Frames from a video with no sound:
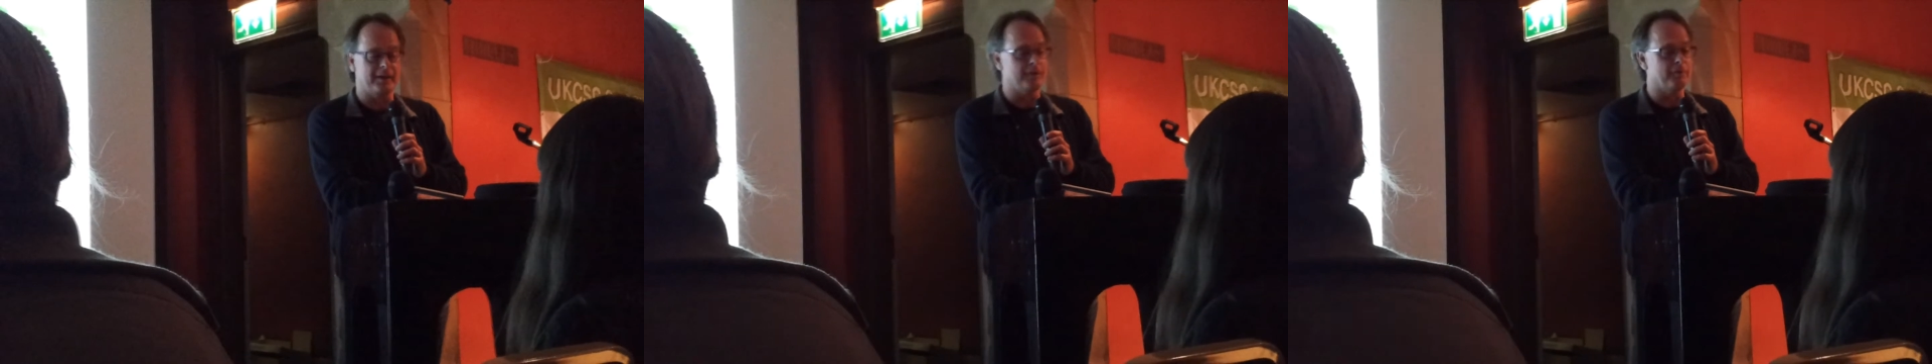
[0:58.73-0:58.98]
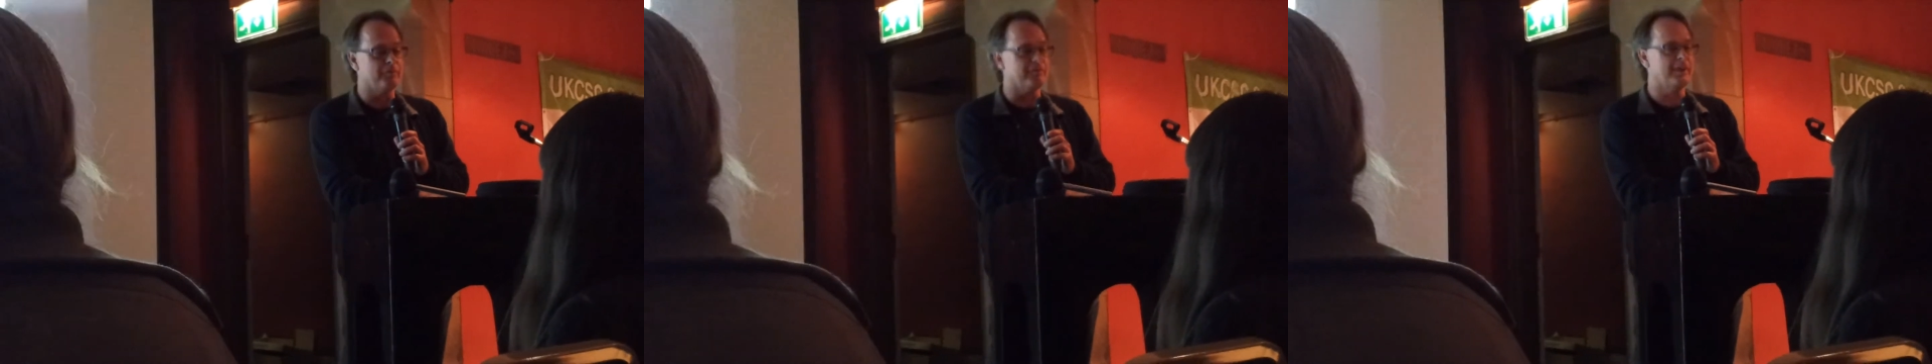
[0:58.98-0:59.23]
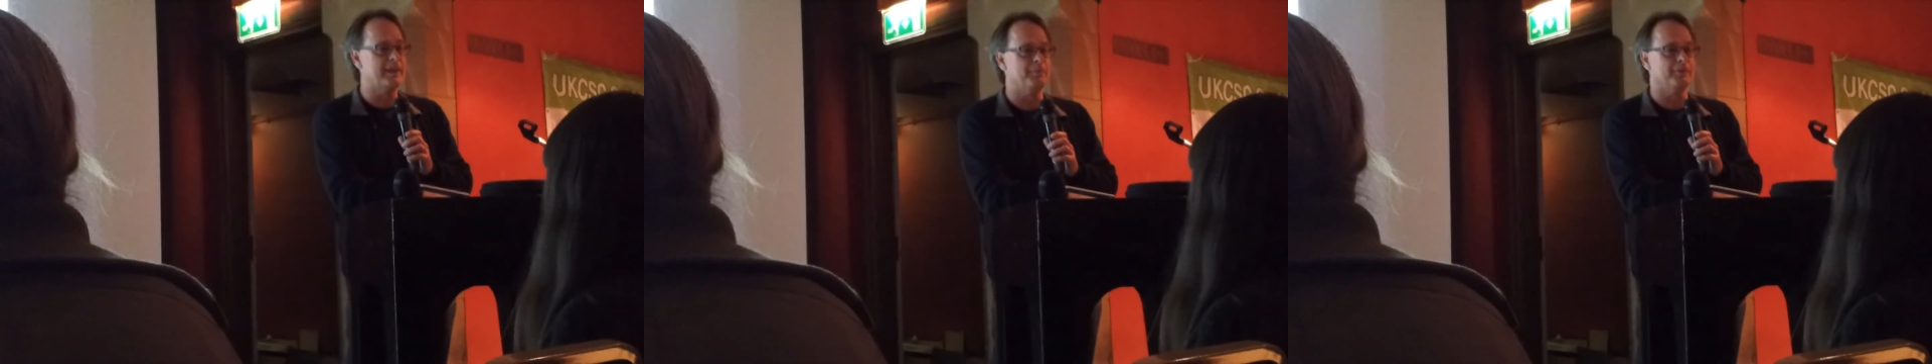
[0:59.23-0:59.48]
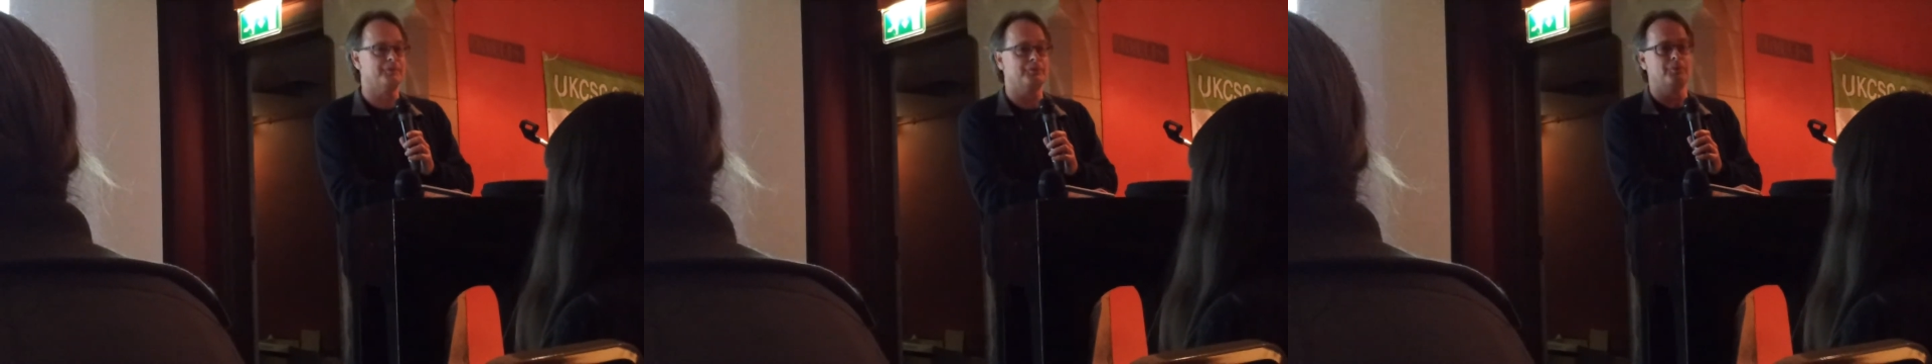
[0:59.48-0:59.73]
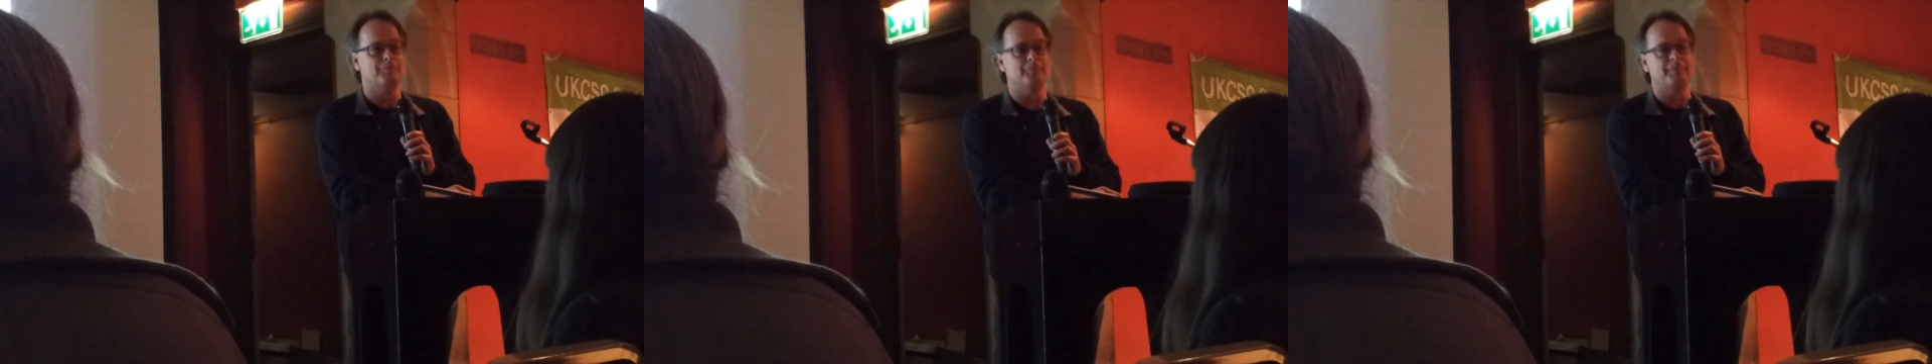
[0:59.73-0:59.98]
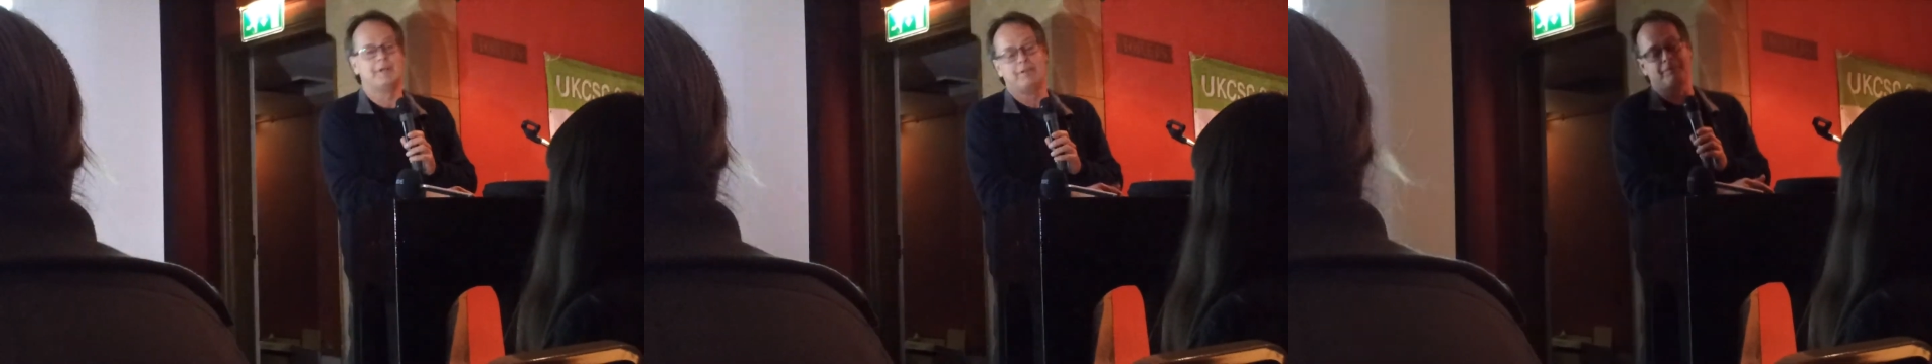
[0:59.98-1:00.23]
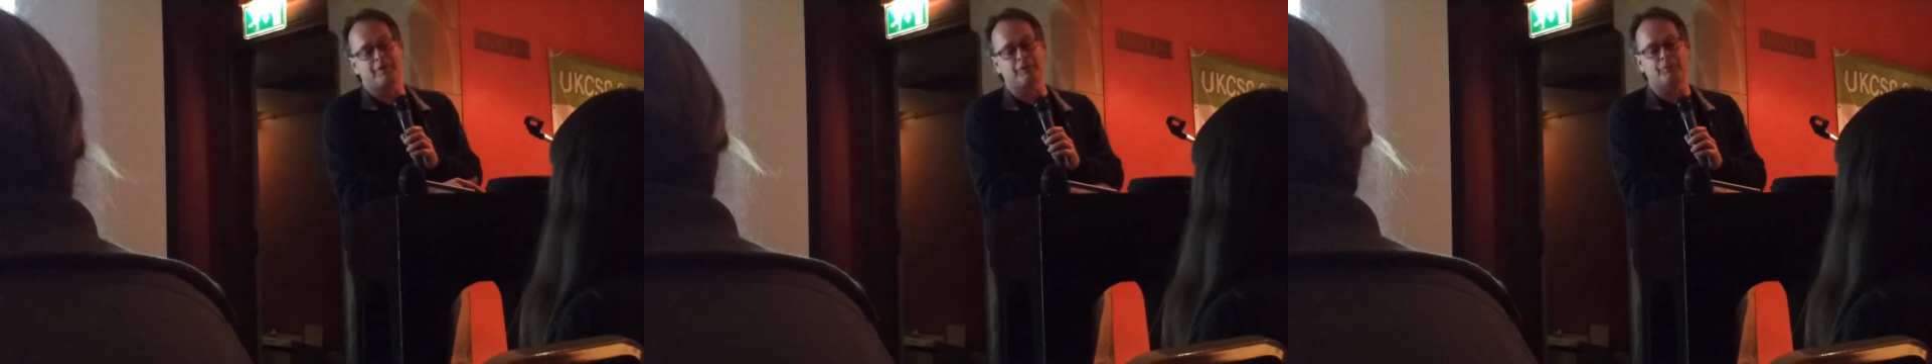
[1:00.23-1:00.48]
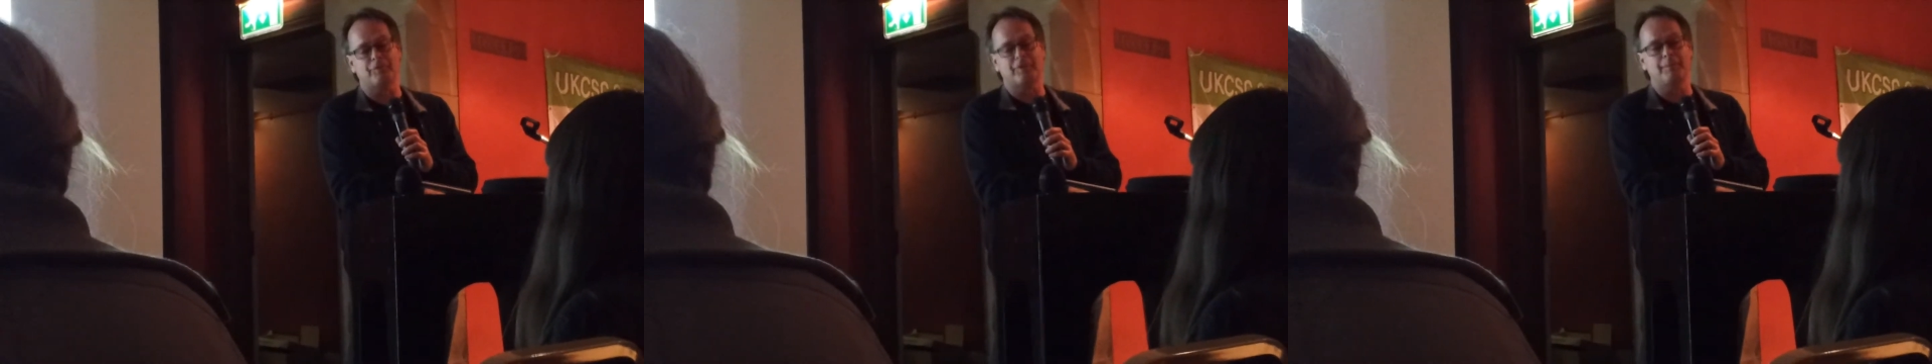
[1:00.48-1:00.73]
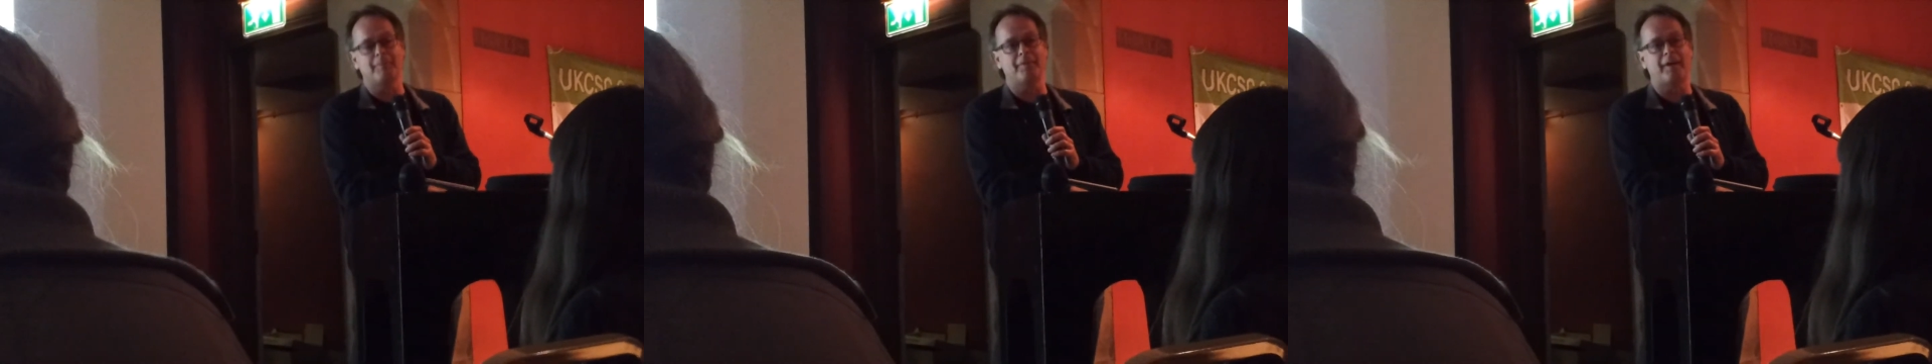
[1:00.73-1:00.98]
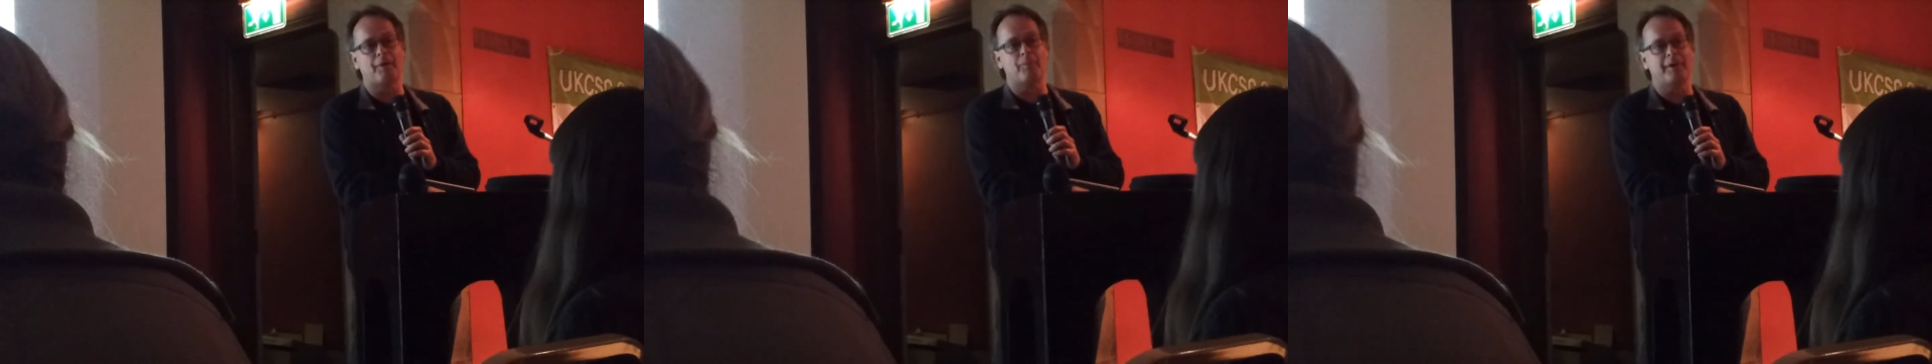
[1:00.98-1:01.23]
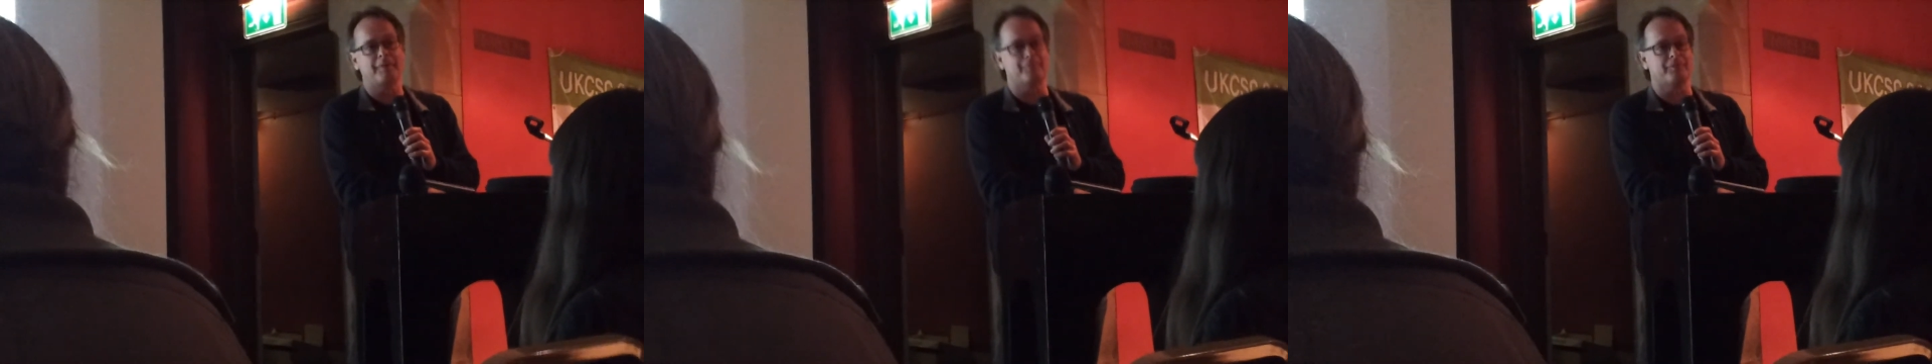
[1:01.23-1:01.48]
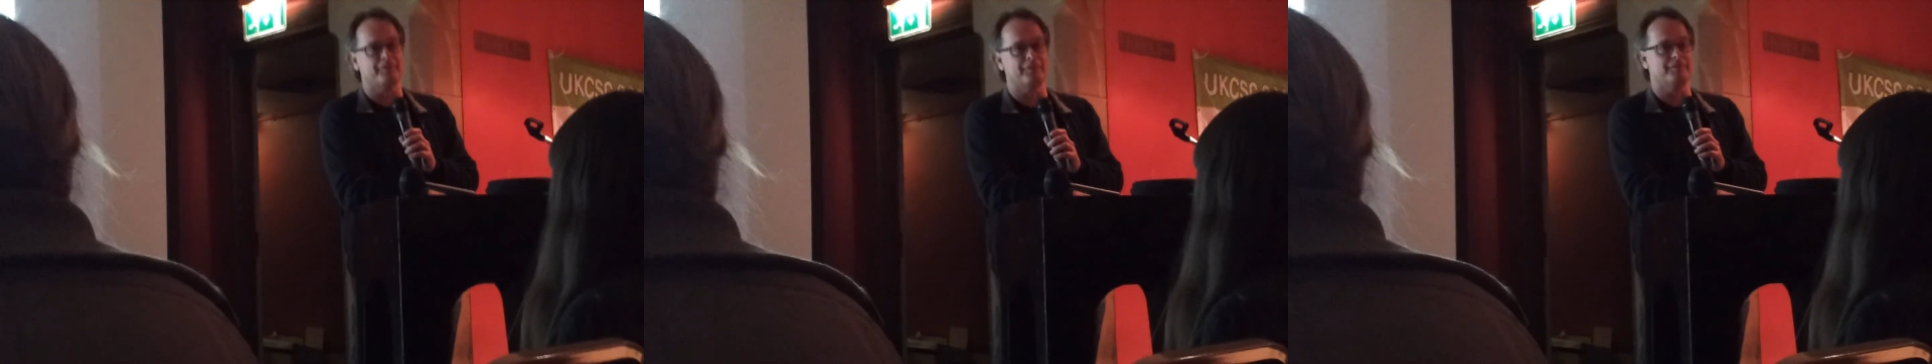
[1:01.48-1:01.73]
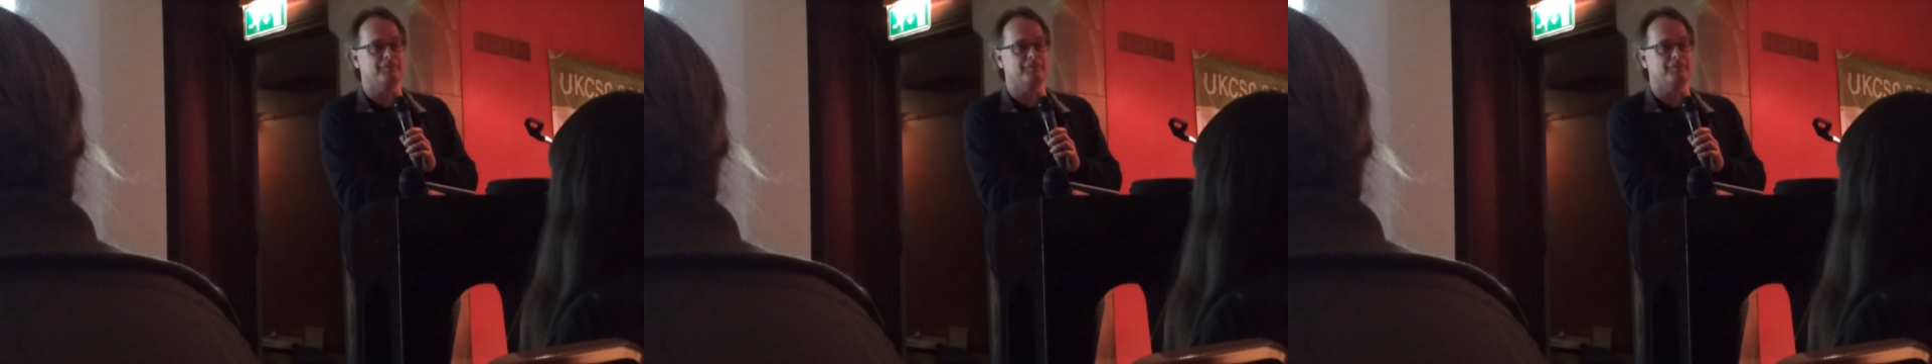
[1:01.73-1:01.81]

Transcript: and it was labeled to him, and he felt it was going to be that way for